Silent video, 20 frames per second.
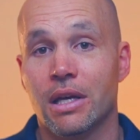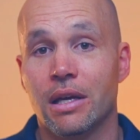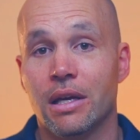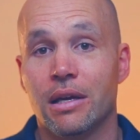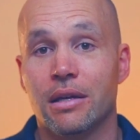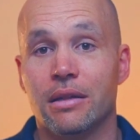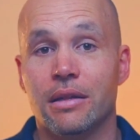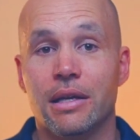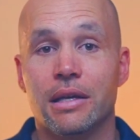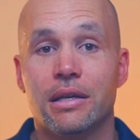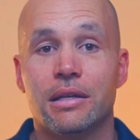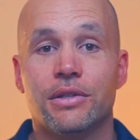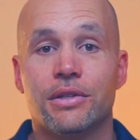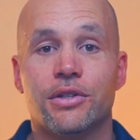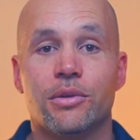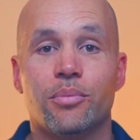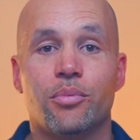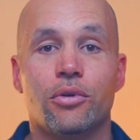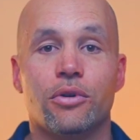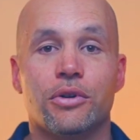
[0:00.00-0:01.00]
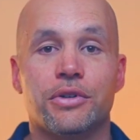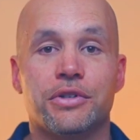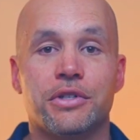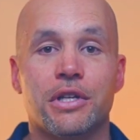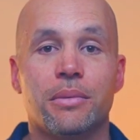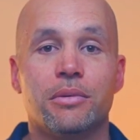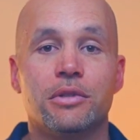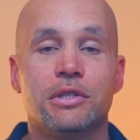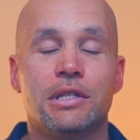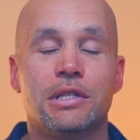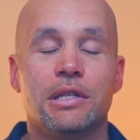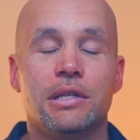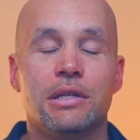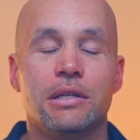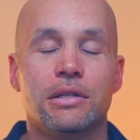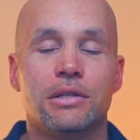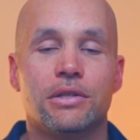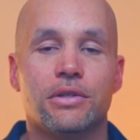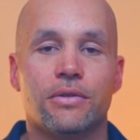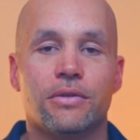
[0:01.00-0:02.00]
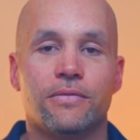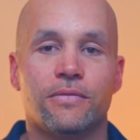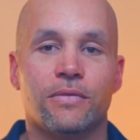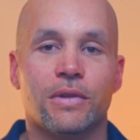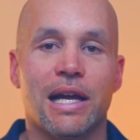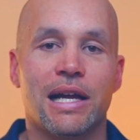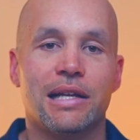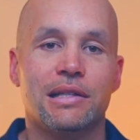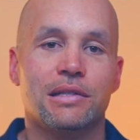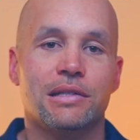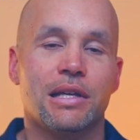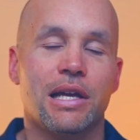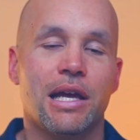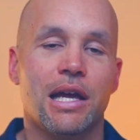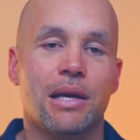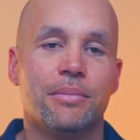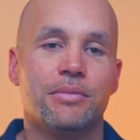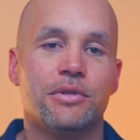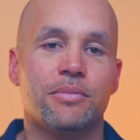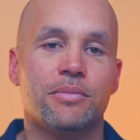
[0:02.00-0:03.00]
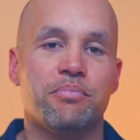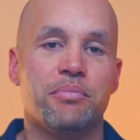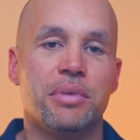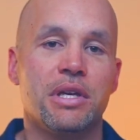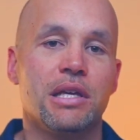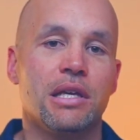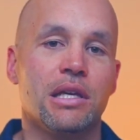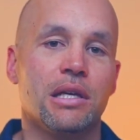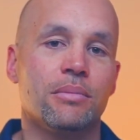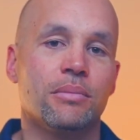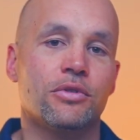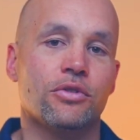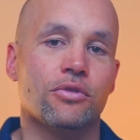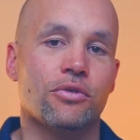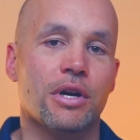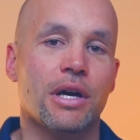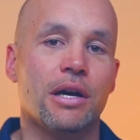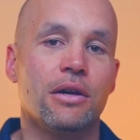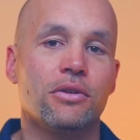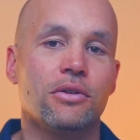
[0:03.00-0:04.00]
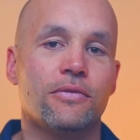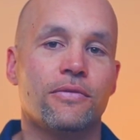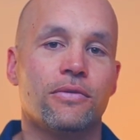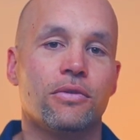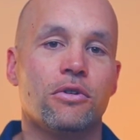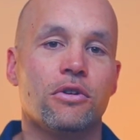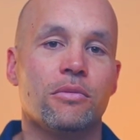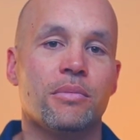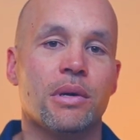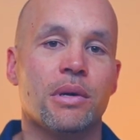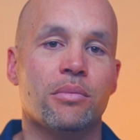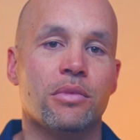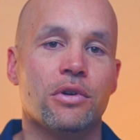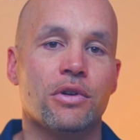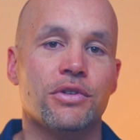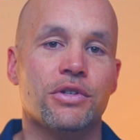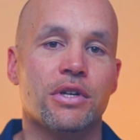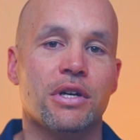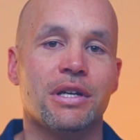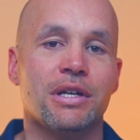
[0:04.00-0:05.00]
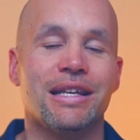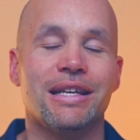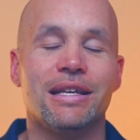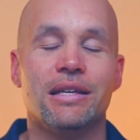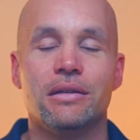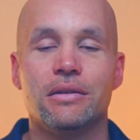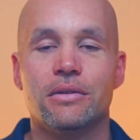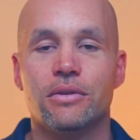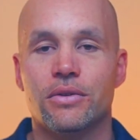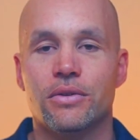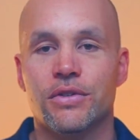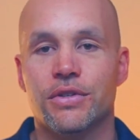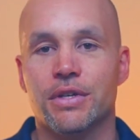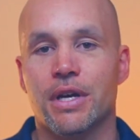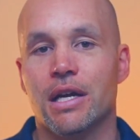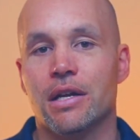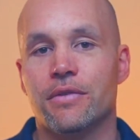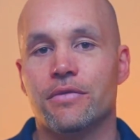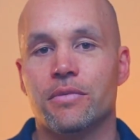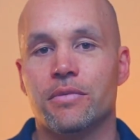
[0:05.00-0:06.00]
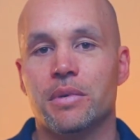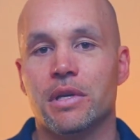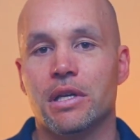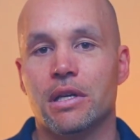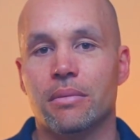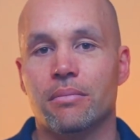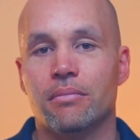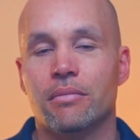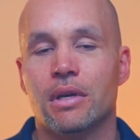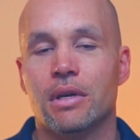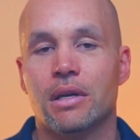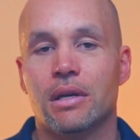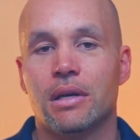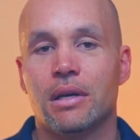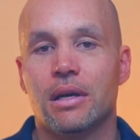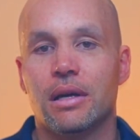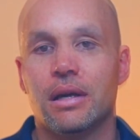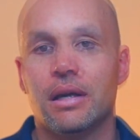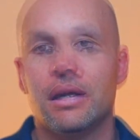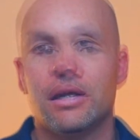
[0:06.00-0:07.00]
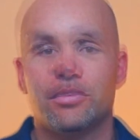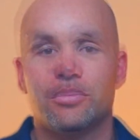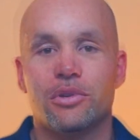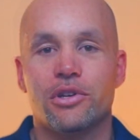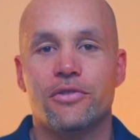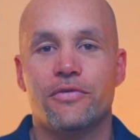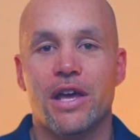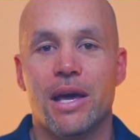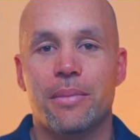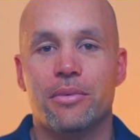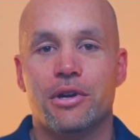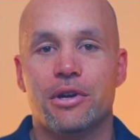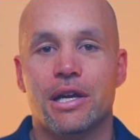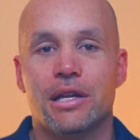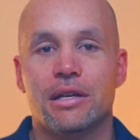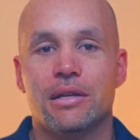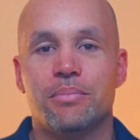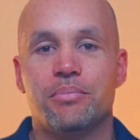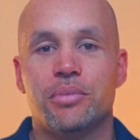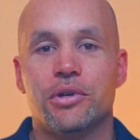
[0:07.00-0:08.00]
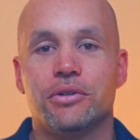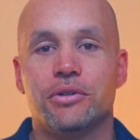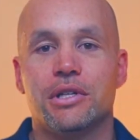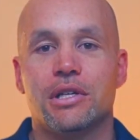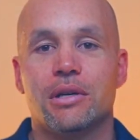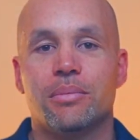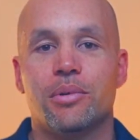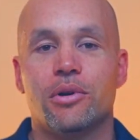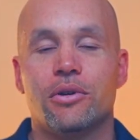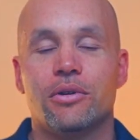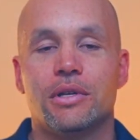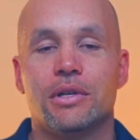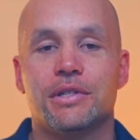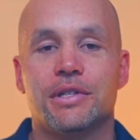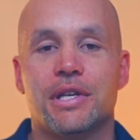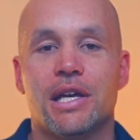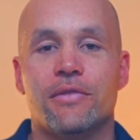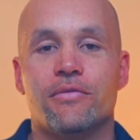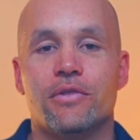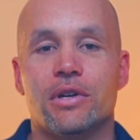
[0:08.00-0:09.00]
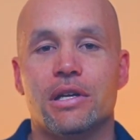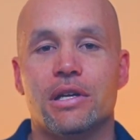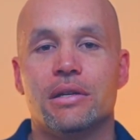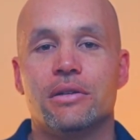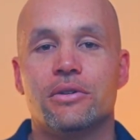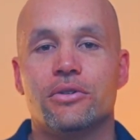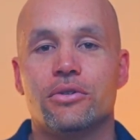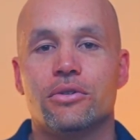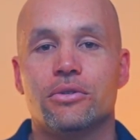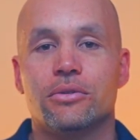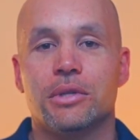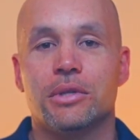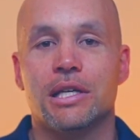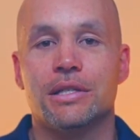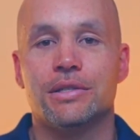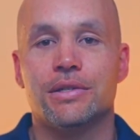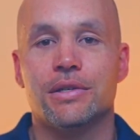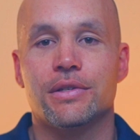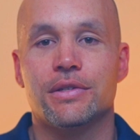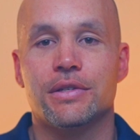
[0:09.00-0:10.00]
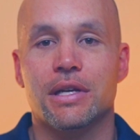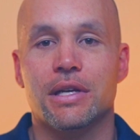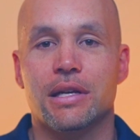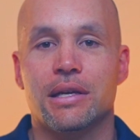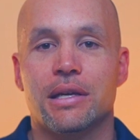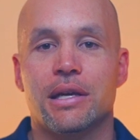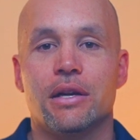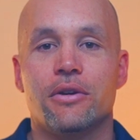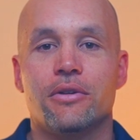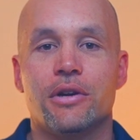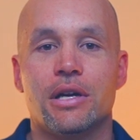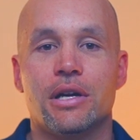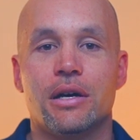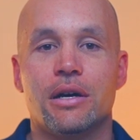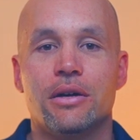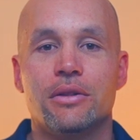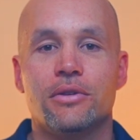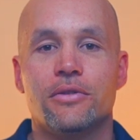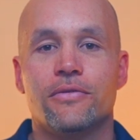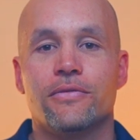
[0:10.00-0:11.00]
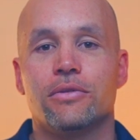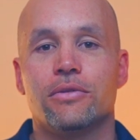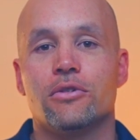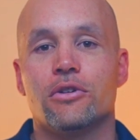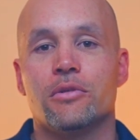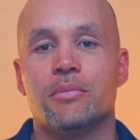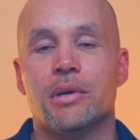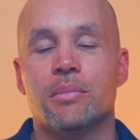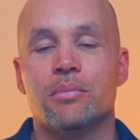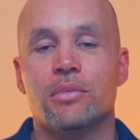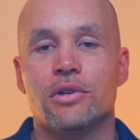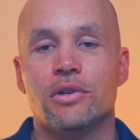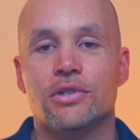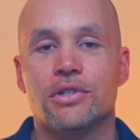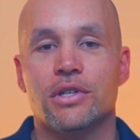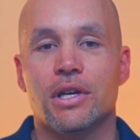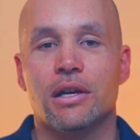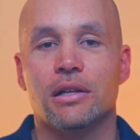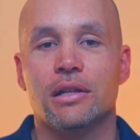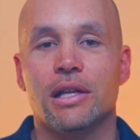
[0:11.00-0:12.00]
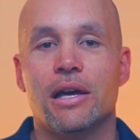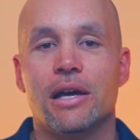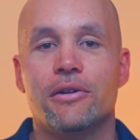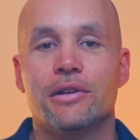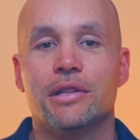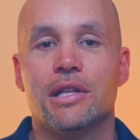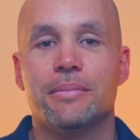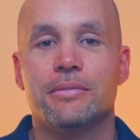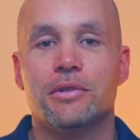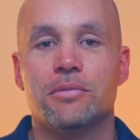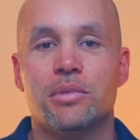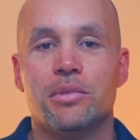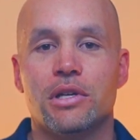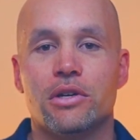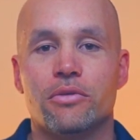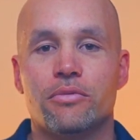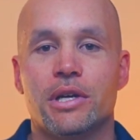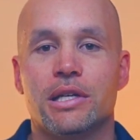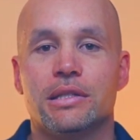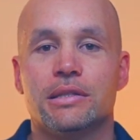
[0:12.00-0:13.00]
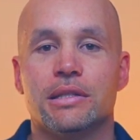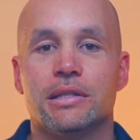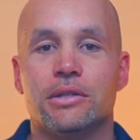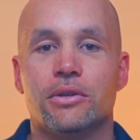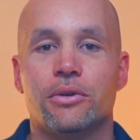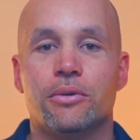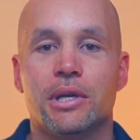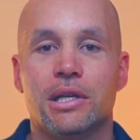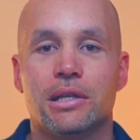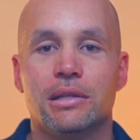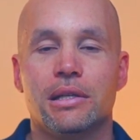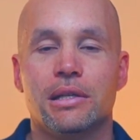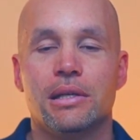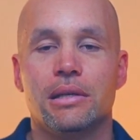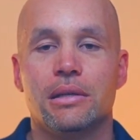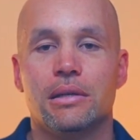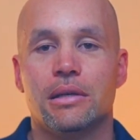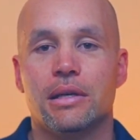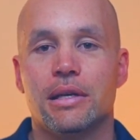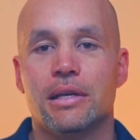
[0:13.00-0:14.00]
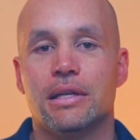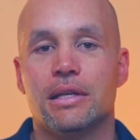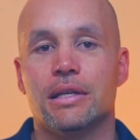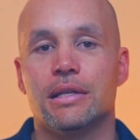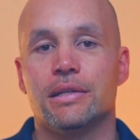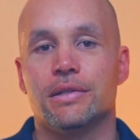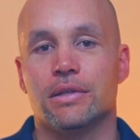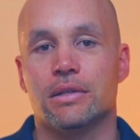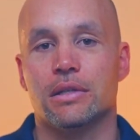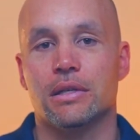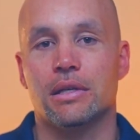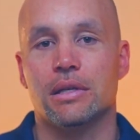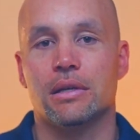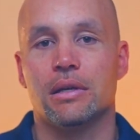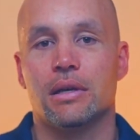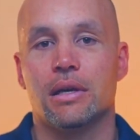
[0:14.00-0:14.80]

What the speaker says: and they can support double T's, flat slabs, beams, or other floor members on either side of the beam. These prefabricated building components have integral ledges that carry other floor members, allowing them to be erected quickly and easily.